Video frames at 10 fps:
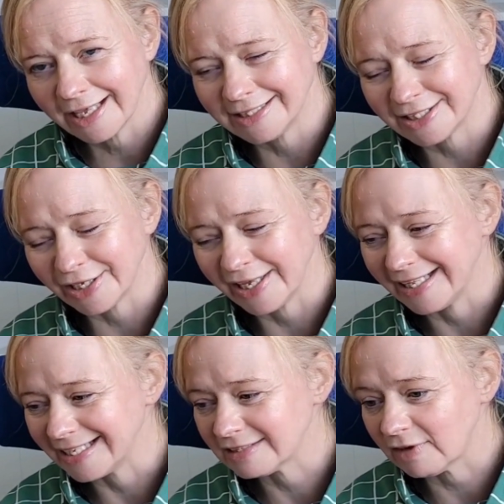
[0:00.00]

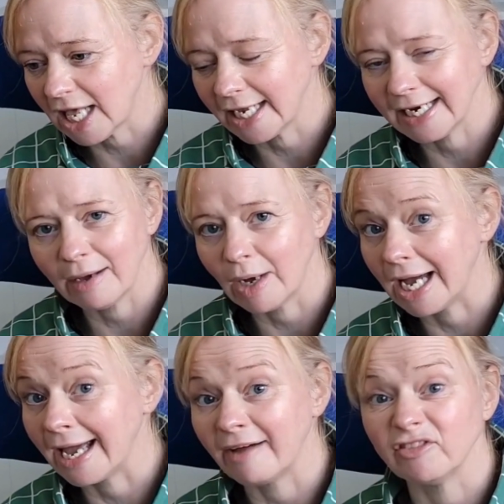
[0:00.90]
in this flight. Now,
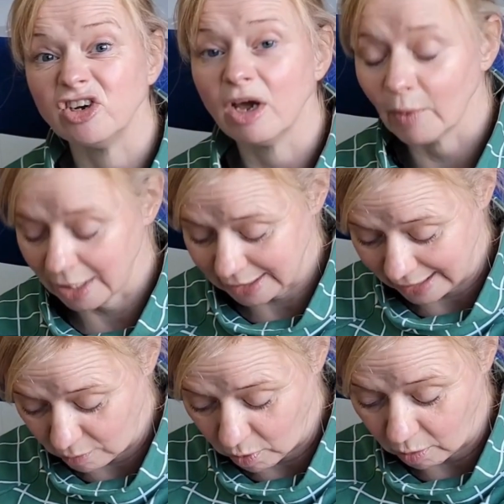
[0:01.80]
I have no
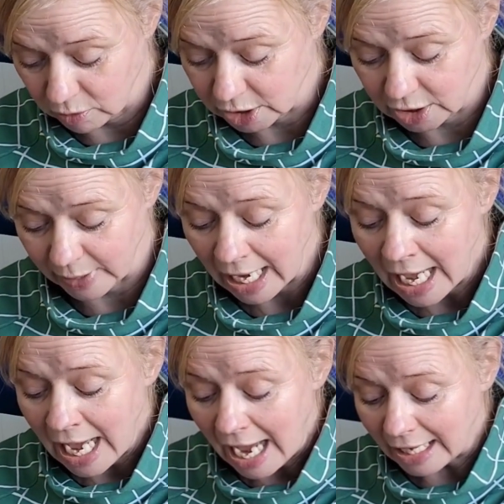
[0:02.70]
idea what I was doing.
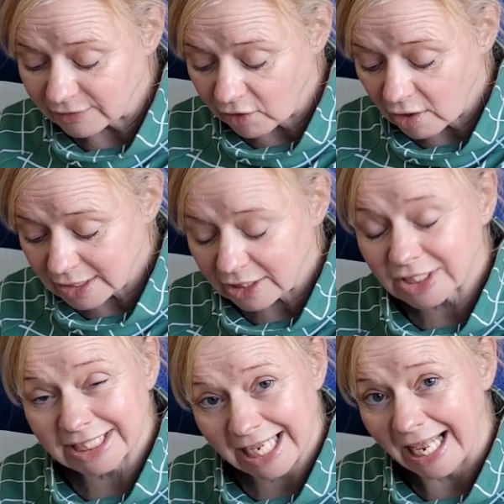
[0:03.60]
As far as I
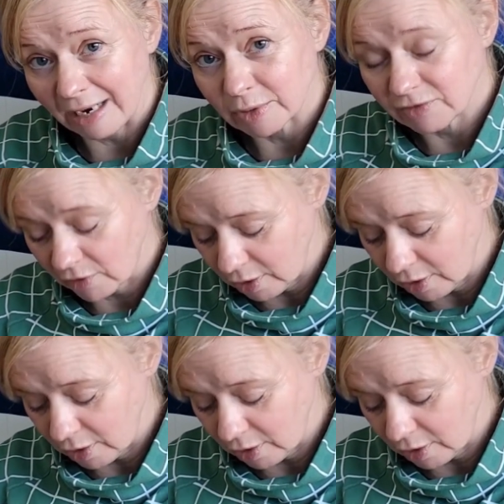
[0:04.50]
could tell, I was